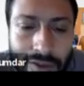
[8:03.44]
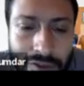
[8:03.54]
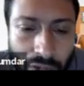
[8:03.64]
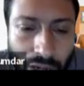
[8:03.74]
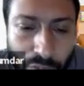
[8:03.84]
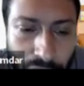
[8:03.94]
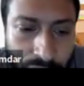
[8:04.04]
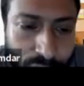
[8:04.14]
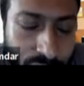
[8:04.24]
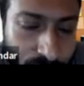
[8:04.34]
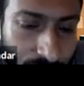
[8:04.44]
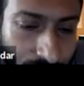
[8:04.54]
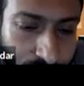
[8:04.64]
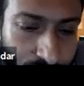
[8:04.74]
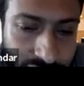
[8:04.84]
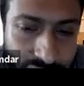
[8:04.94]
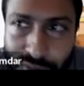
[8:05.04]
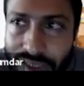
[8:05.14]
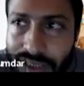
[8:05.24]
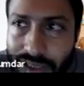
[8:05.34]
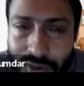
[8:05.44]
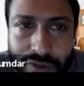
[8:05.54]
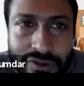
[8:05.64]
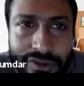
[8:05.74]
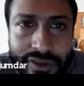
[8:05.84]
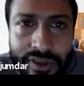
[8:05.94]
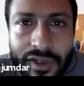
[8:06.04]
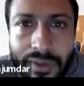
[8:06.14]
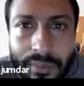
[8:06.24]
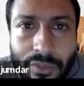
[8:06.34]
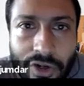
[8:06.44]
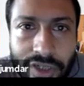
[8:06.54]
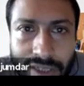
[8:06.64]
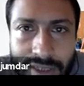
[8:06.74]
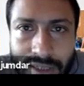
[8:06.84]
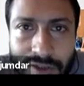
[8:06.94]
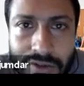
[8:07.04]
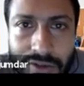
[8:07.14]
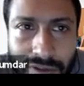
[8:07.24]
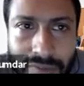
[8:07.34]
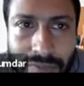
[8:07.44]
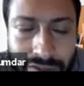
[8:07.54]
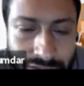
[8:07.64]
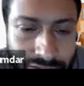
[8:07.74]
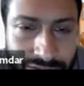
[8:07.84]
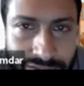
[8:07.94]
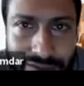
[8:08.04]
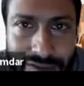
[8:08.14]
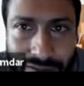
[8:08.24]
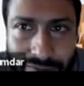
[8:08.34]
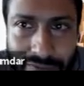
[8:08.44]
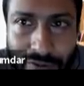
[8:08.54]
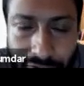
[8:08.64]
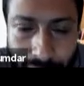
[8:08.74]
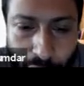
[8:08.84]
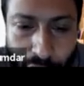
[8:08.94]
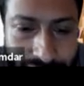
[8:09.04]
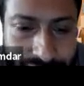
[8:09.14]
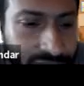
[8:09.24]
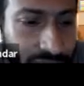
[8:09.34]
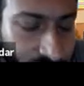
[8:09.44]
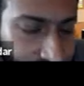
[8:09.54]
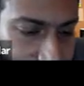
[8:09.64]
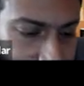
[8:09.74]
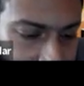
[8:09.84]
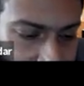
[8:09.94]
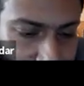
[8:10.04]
So how we will how will we use Monte Carlo methods for policy evaluation?